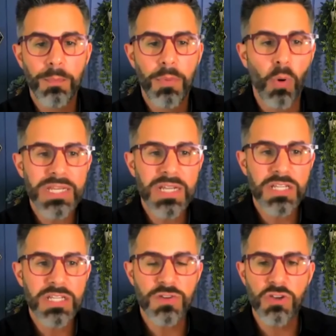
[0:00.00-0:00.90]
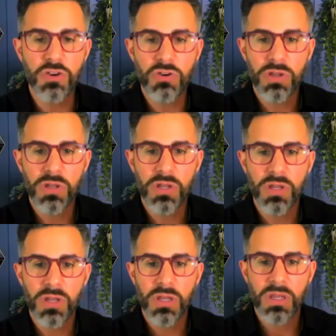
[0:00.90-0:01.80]
But what it does for you
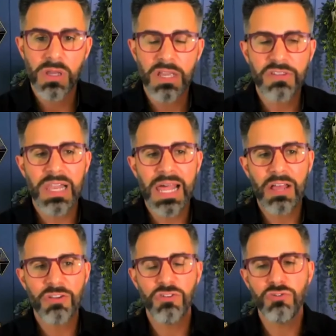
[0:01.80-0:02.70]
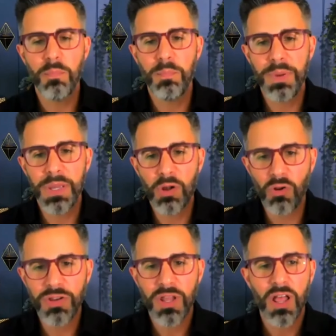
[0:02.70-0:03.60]
is it allows you to
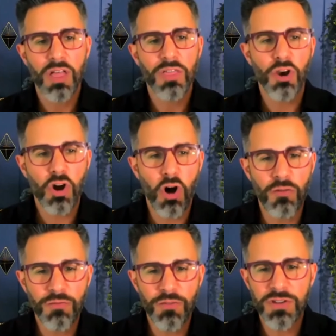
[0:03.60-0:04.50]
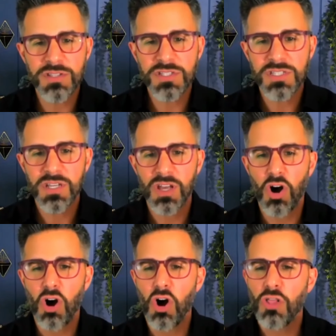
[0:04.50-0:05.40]
build the confidence
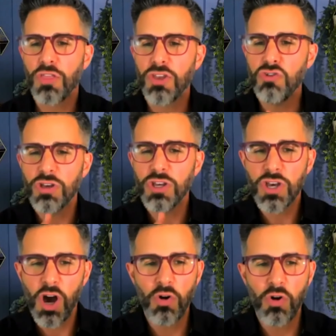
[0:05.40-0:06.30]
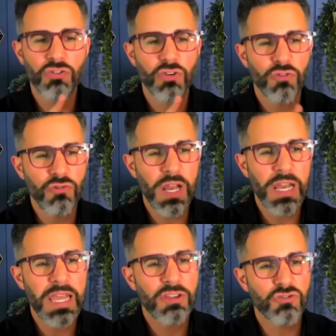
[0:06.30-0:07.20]
that you can coach
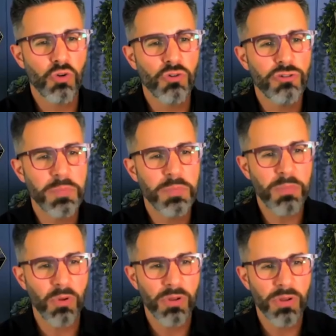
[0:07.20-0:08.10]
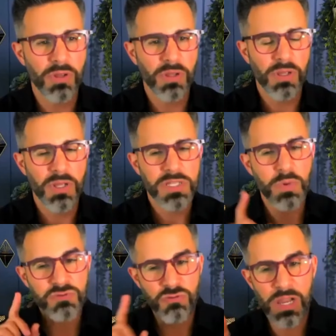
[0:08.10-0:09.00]
really extraordinary people.
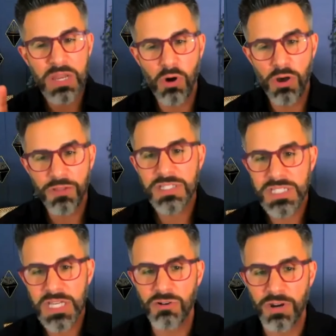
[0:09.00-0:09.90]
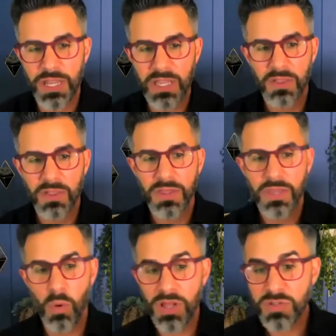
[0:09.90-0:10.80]
So it's really worth considering.
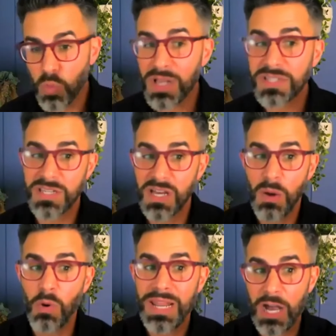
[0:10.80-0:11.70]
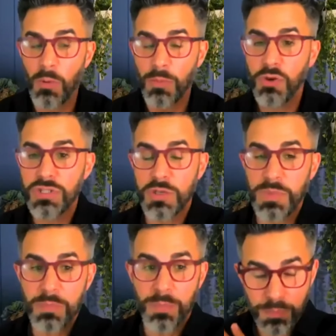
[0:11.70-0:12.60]
Whilst I want to help you to
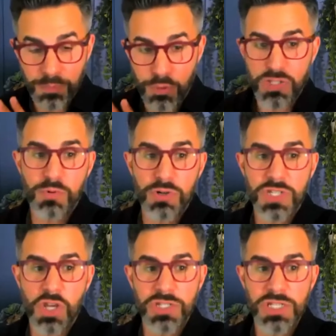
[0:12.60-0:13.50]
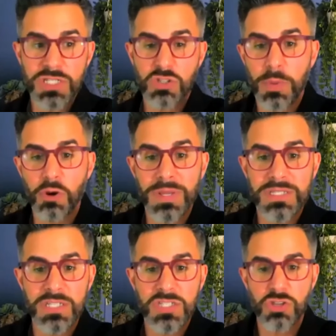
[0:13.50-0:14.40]
be prosperous coaches who can build a
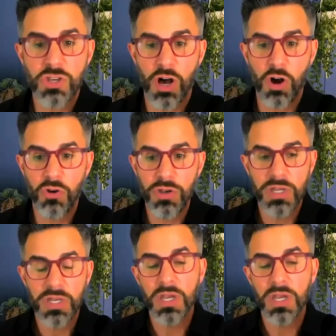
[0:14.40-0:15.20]
business on your own,